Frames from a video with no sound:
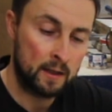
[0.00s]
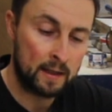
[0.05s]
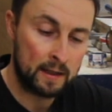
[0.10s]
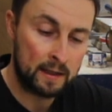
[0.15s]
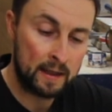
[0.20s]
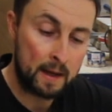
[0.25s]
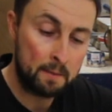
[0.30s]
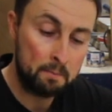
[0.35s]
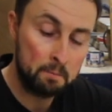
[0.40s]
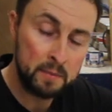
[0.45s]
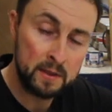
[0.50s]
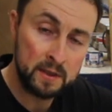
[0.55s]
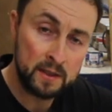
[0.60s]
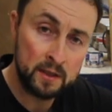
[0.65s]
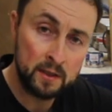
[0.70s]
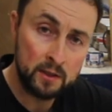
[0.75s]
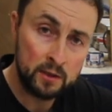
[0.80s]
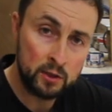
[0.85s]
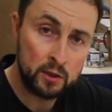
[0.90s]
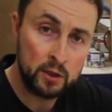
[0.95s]

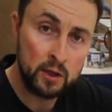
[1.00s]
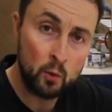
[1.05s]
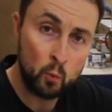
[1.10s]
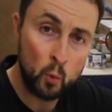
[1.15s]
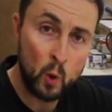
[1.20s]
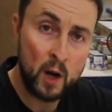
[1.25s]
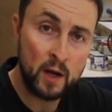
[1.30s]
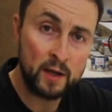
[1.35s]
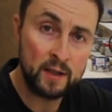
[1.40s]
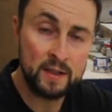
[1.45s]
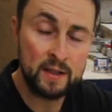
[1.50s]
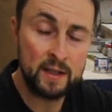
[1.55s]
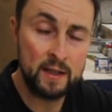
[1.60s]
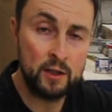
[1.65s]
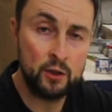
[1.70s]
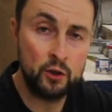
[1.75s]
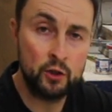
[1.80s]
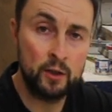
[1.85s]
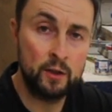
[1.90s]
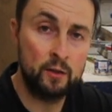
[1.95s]
clamped to your
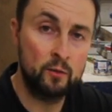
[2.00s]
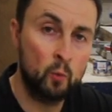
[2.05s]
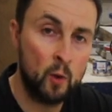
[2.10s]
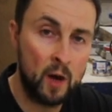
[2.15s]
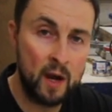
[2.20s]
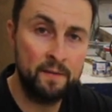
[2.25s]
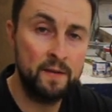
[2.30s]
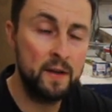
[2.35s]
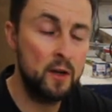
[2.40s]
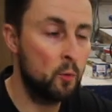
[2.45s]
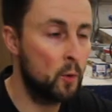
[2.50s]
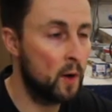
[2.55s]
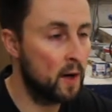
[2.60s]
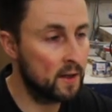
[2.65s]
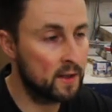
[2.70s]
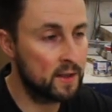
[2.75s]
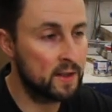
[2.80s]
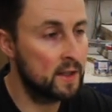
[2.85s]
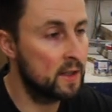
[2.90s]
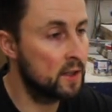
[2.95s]
workstation, whatever your
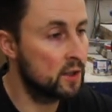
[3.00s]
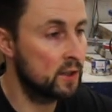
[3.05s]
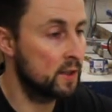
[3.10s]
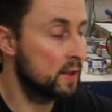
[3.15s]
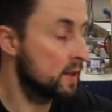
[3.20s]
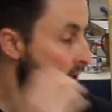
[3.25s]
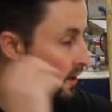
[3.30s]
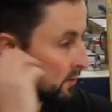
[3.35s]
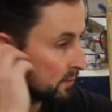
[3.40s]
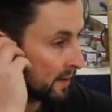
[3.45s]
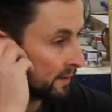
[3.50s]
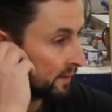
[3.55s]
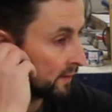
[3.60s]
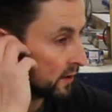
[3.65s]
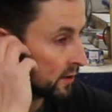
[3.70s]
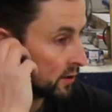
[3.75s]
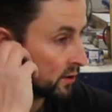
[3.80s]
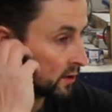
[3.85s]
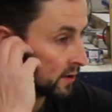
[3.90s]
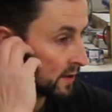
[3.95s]
workstation is, whether
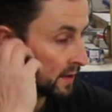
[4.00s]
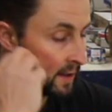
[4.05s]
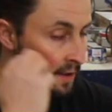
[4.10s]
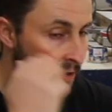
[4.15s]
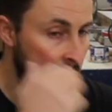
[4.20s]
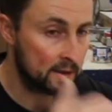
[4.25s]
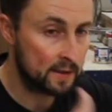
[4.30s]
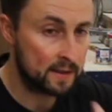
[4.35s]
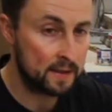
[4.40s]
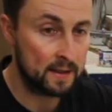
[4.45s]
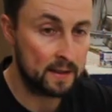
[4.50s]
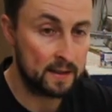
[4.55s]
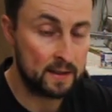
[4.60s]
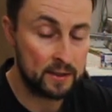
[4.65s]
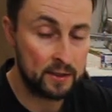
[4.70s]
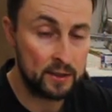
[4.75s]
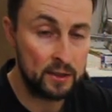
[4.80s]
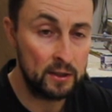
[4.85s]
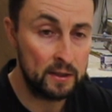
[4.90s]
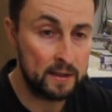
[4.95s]
it's just a little
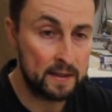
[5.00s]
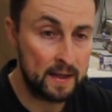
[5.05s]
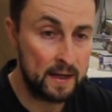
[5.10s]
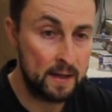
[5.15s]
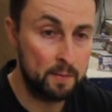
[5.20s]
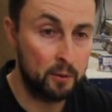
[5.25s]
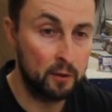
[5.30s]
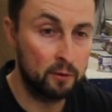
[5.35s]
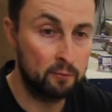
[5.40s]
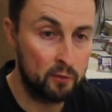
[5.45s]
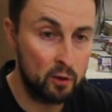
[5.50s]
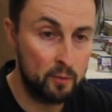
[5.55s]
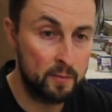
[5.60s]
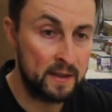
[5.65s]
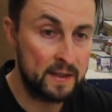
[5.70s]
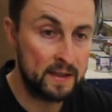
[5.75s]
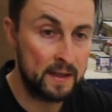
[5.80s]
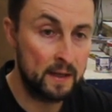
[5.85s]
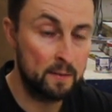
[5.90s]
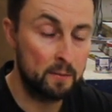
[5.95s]
steel table,
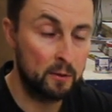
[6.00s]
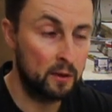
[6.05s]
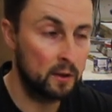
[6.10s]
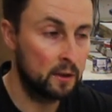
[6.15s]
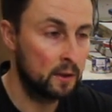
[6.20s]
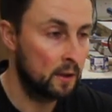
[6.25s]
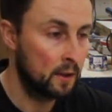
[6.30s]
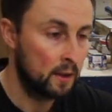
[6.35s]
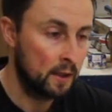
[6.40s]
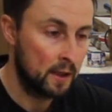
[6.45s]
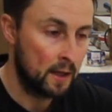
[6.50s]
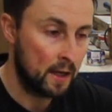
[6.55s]
ruby table,